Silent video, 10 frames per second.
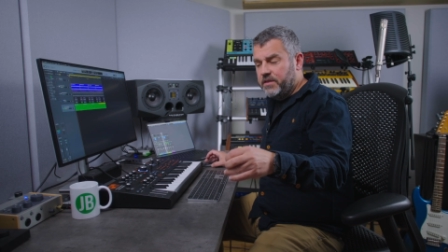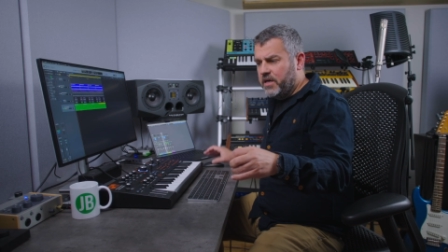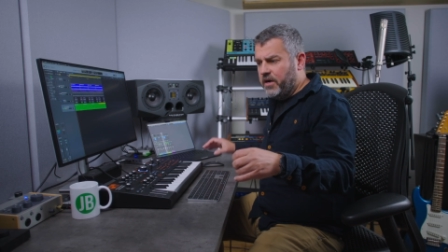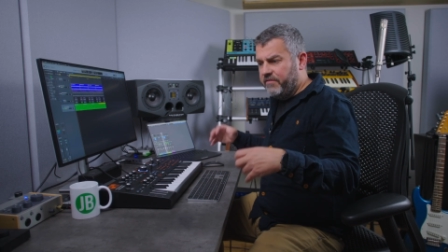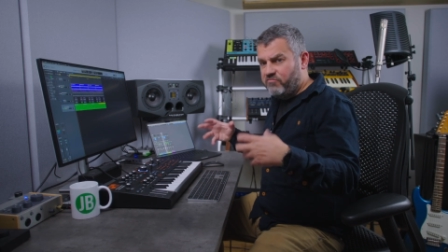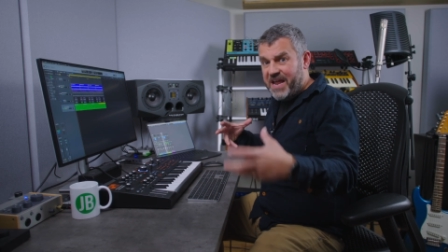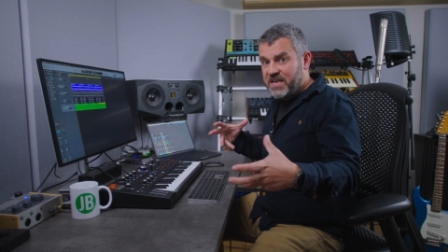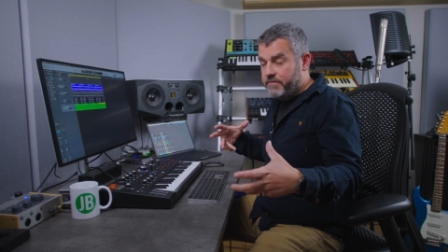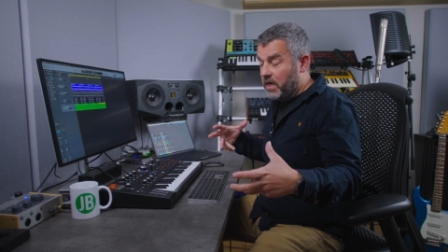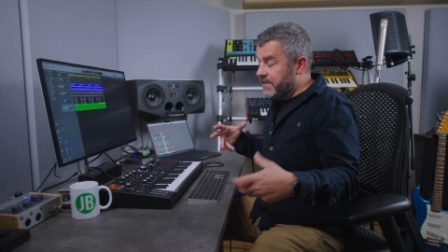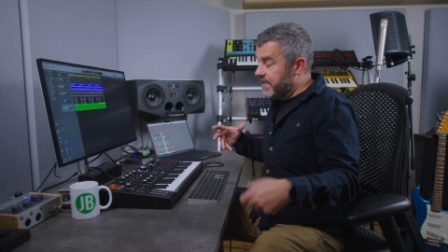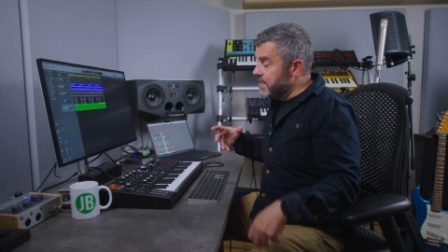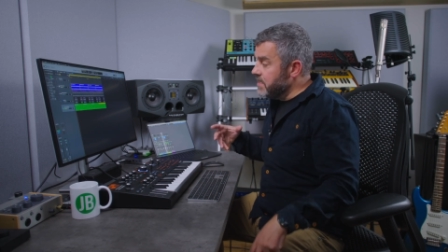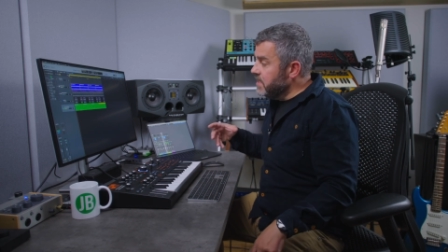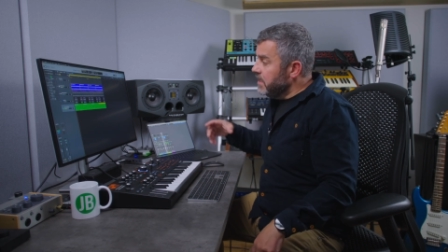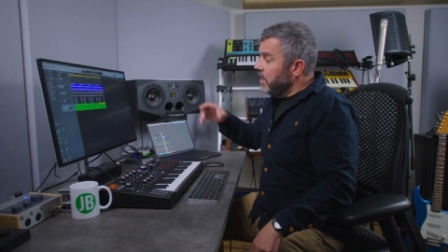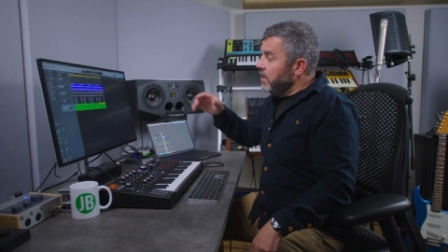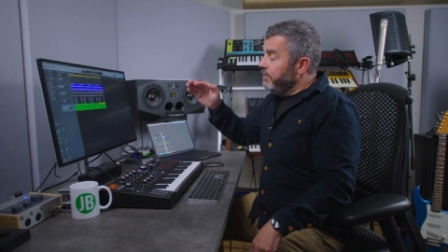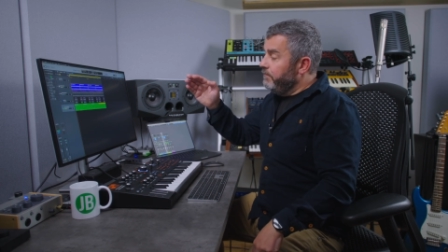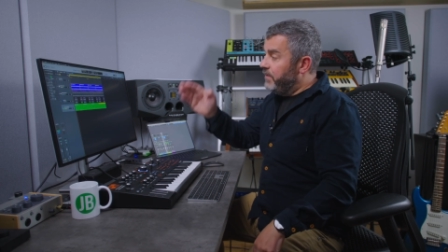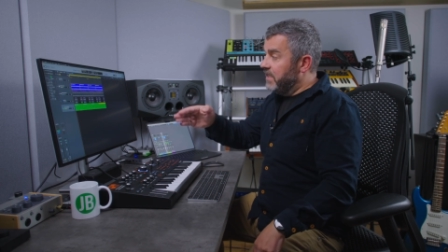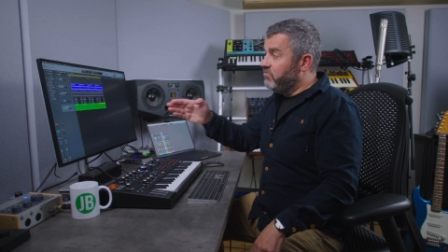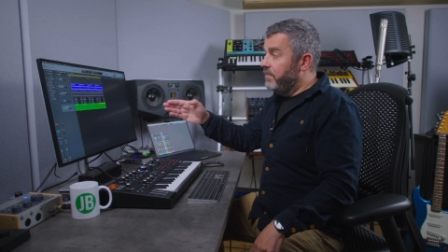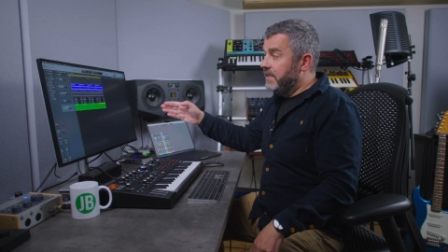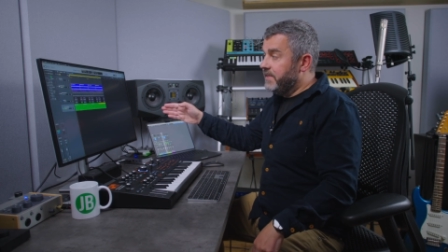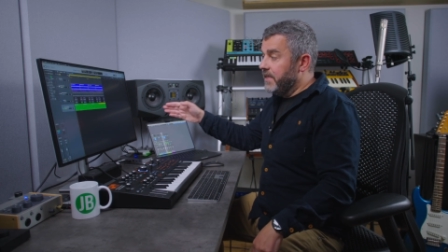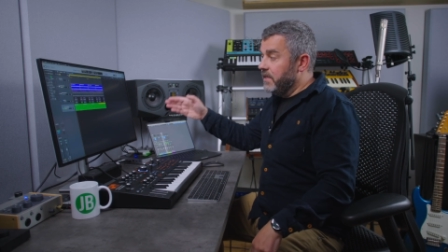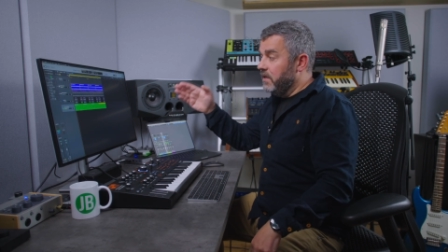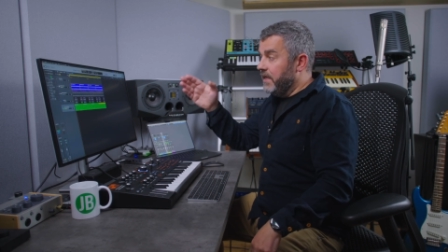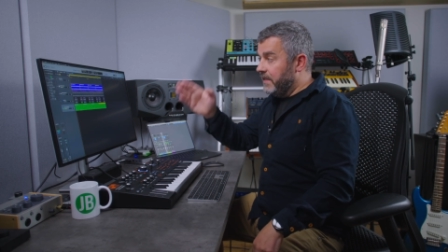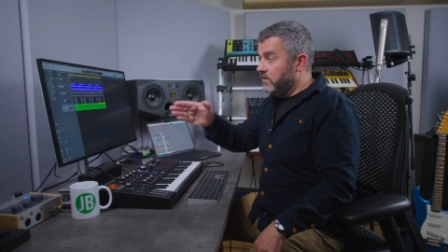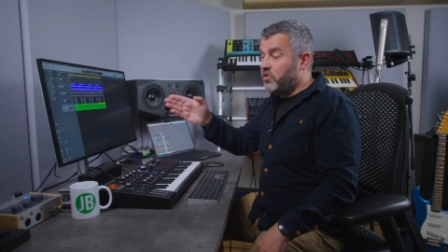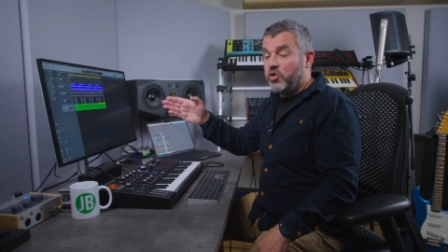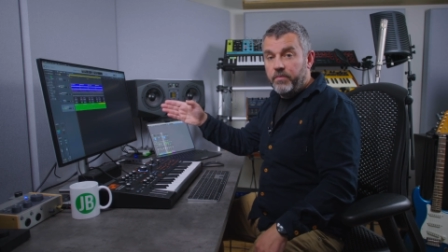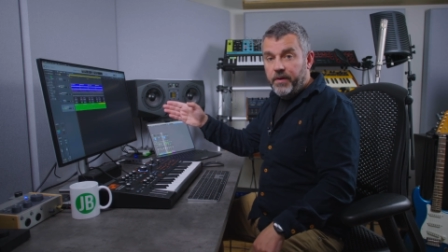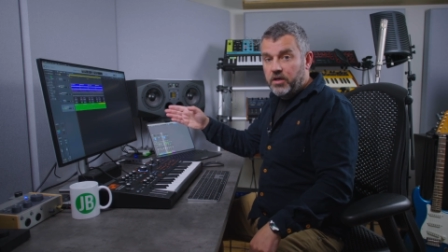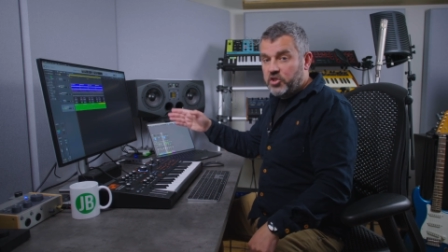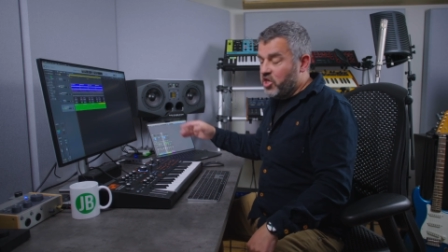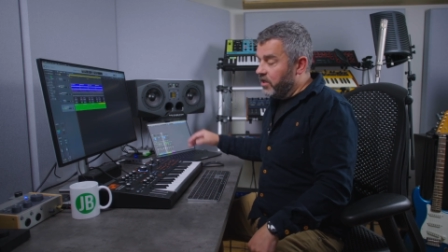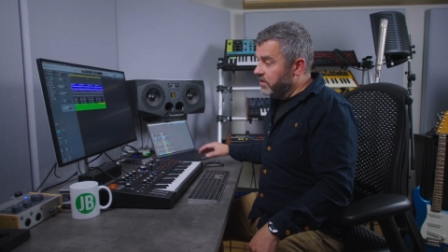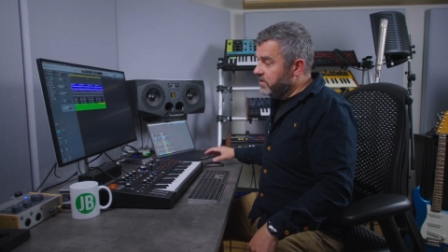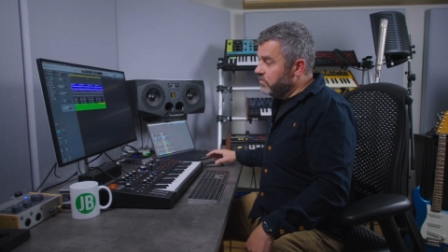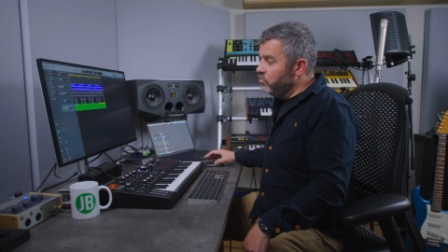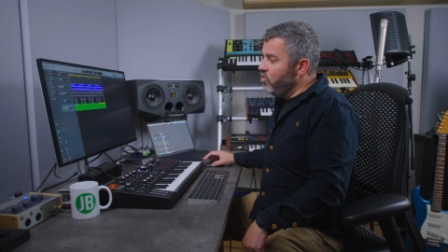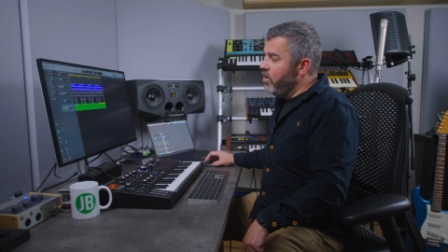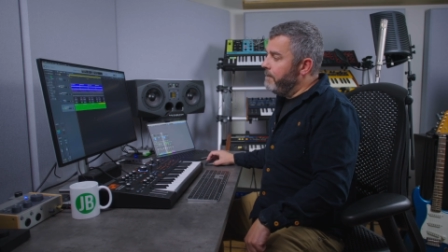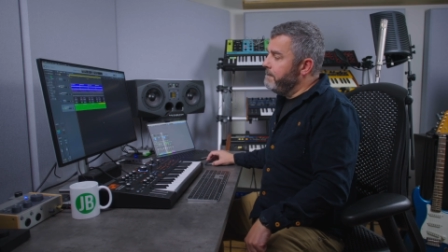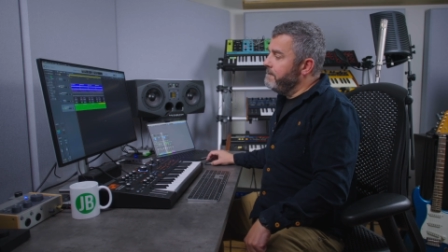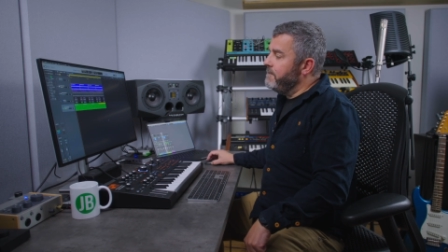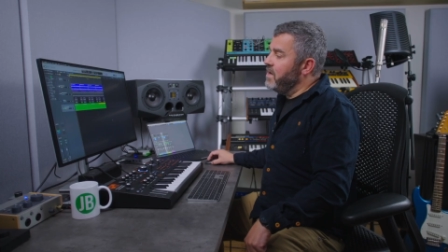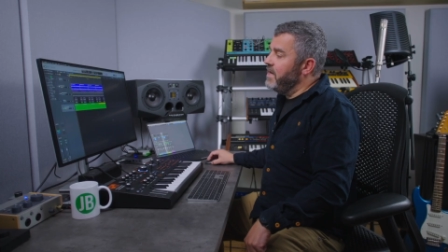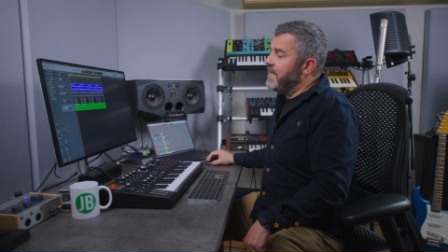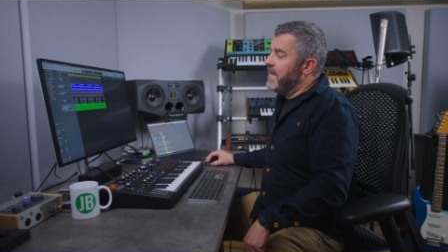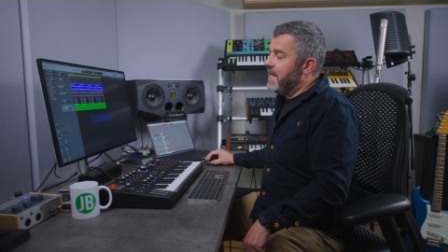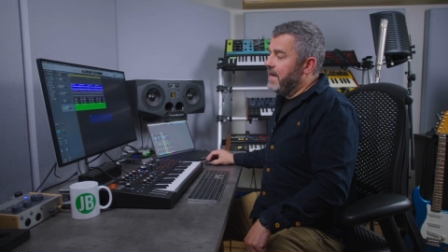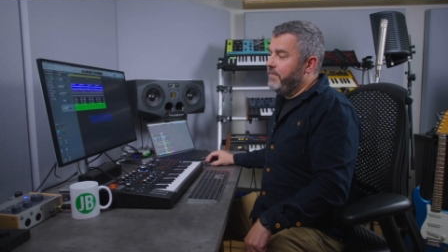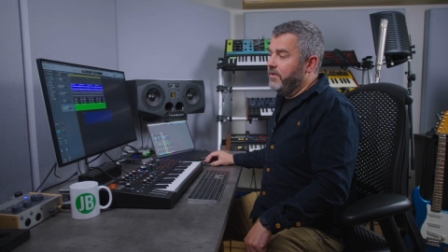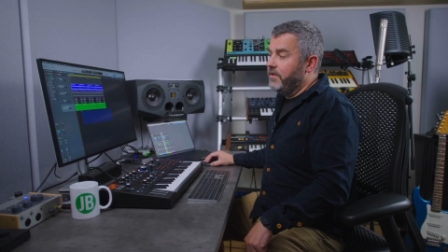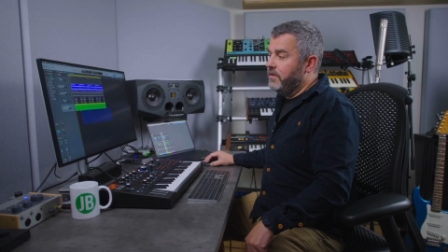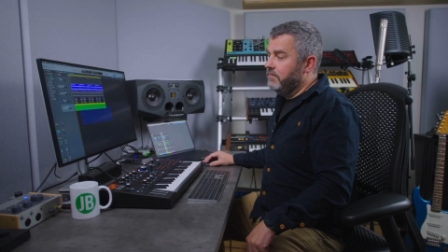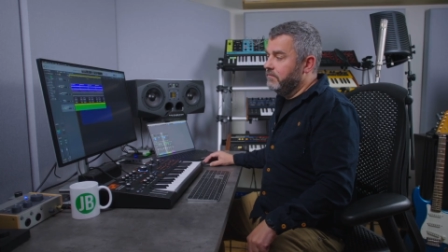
the kind of randomizing, but it's repeating in two-bar chunks. What might happen